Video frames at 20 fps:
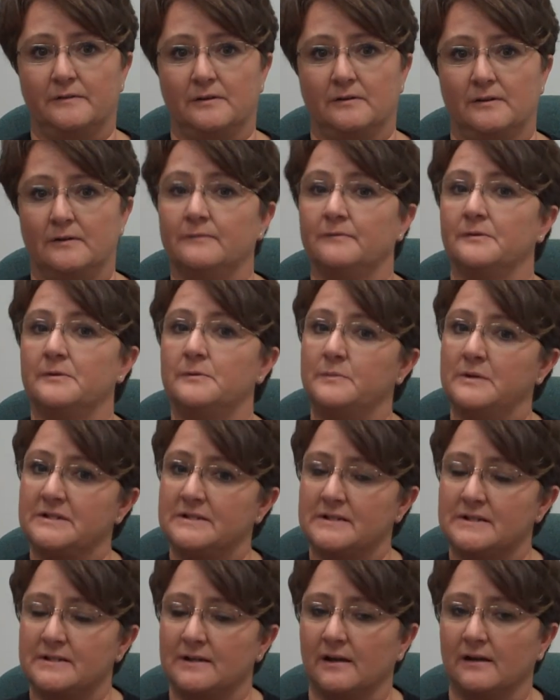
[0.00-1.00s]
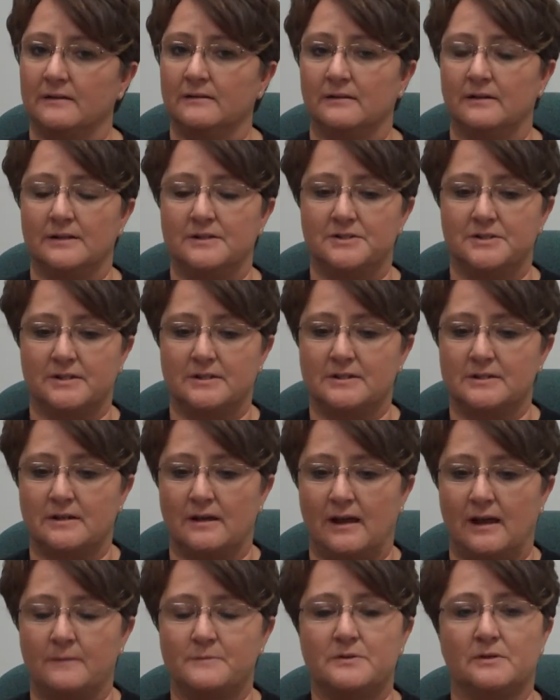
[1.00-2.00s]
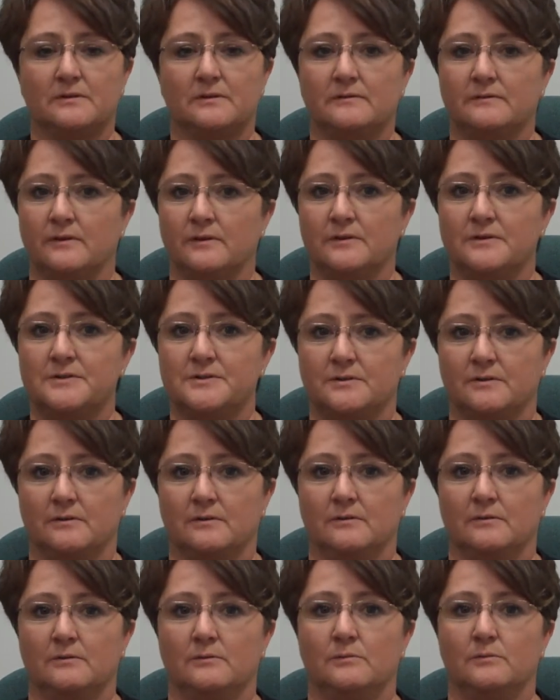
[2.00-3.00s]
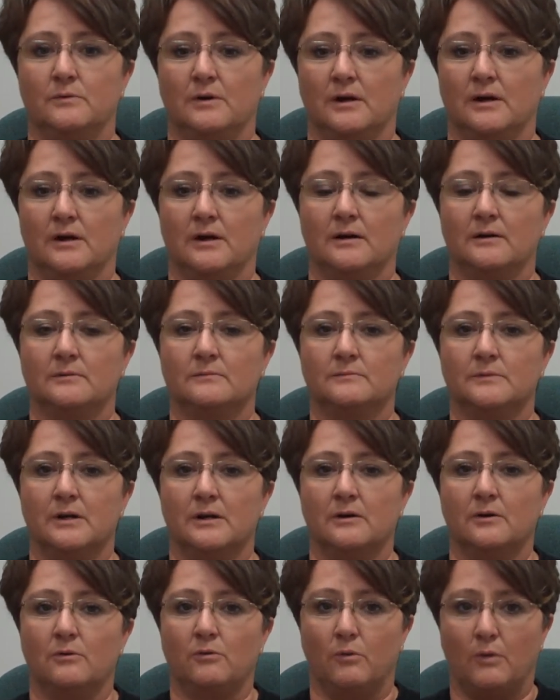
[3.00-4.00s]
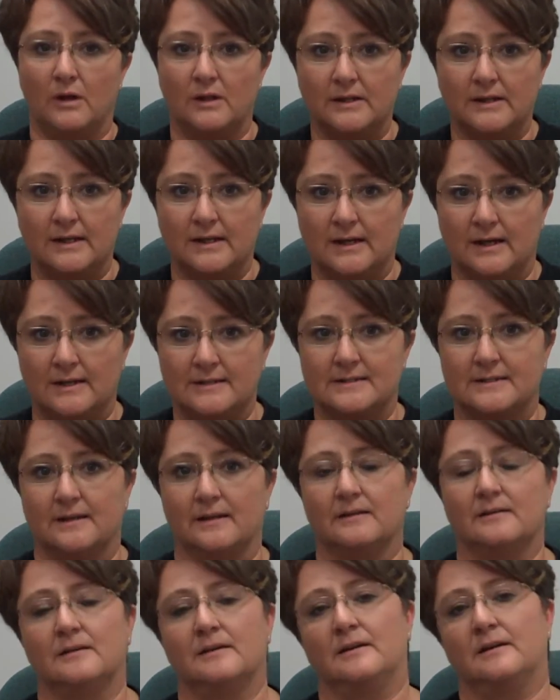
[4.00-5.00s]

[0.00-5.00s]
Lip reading: field. I'm from the business side, and she is absolutely devoted to quality content.